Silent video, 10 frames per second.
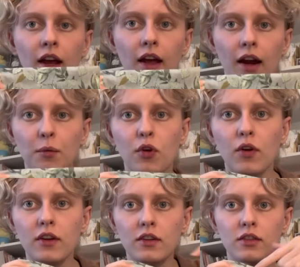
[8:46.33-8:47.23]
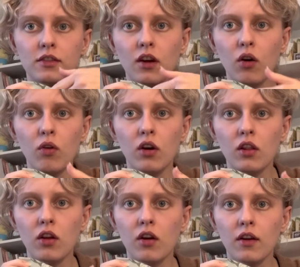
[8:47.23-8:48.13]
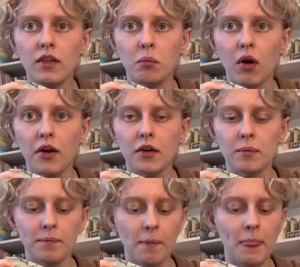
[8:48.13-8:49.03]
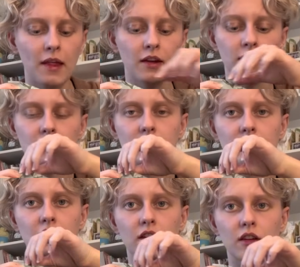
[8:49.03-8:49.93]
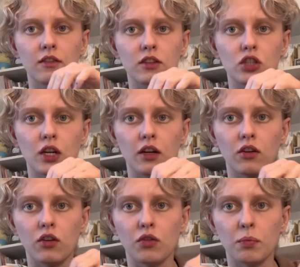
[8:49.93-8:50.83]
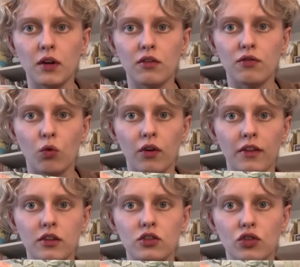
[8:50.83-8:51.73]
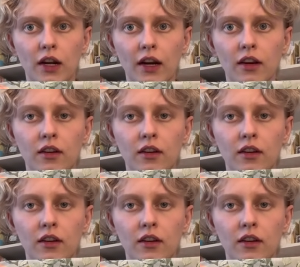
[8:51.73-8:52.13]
And I'm going to sew along the bottom. This is going to leave a channel open for the string.